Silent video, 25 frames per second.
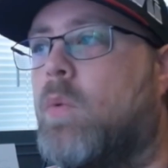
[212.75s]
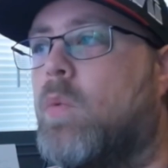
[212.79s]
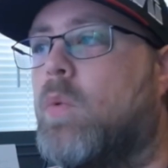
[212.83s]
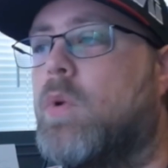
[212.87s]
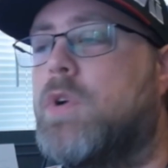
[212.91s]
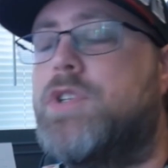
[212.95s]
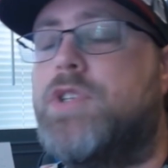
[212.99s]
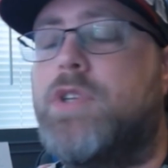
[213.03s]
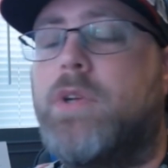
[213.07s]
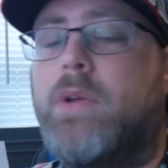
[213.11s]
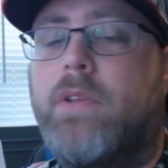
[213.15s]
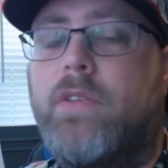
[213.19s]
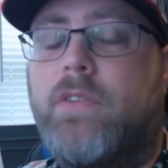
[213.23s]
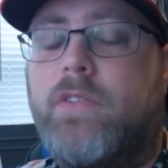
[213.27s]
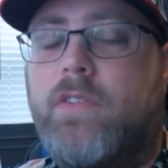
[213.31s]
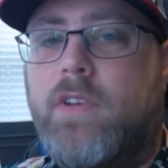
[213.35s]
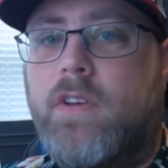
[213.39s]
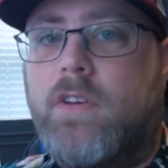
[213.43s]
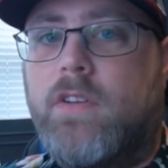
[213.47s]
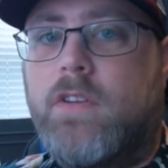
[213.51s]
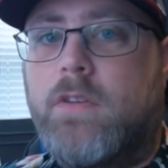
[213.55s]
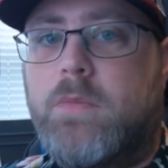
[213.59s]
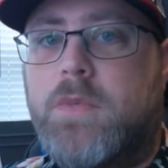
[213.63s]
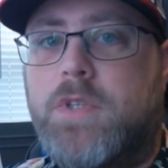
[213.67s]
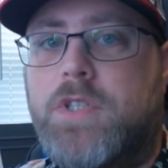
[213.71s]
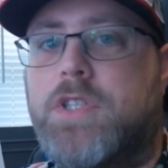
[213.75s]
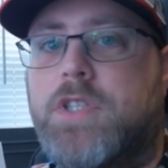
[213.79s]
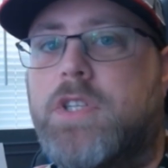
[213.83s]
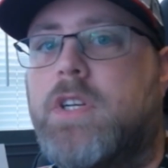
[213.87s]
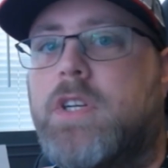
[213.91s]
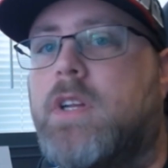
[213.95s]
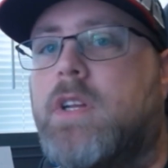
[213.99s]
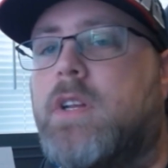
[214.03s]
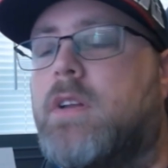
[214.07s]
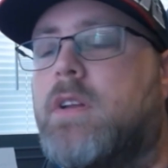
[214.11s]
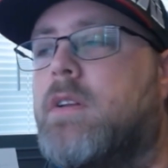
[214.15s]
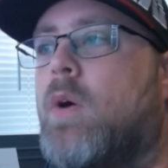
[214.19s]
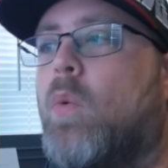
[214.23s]
what you can see on the
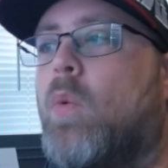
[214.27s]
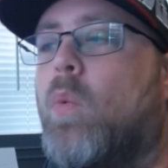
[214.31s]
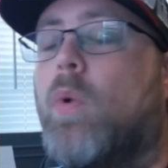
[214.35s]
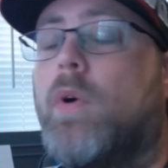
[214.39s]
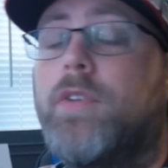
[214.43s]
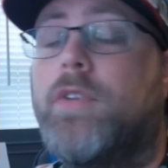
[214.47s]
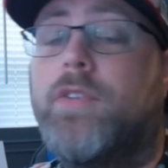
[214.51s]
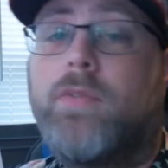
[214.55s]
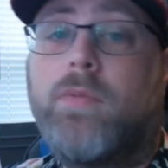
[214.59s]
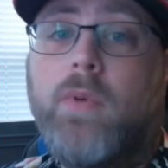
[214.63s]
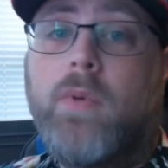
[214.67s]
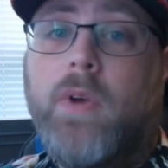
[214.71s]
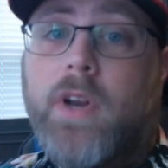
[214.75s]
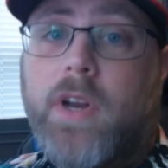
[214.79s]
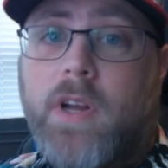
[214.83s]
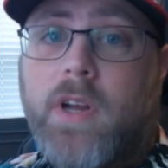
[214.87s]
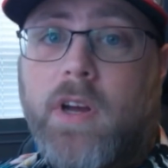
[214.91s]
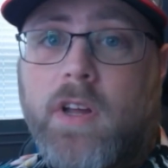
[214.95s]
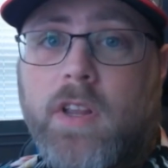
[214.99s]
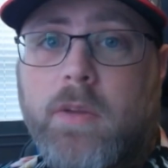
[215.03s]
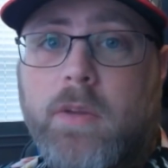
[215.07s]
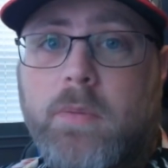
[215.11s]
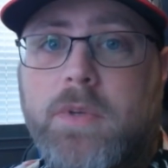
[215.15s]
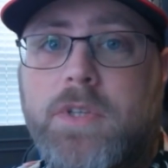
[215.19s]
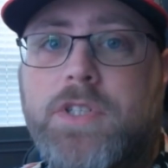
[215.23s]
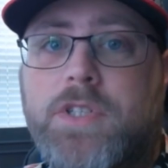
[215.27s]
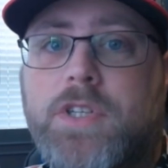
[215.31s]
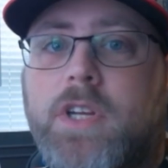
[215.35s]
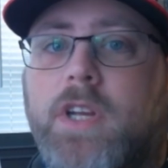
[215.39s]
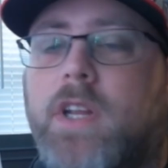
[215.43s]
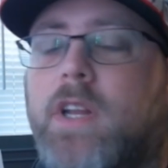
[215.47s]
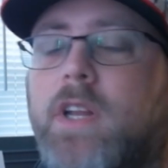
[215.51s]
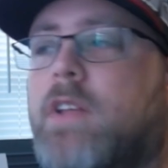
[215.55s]
machine, what's running on the machine,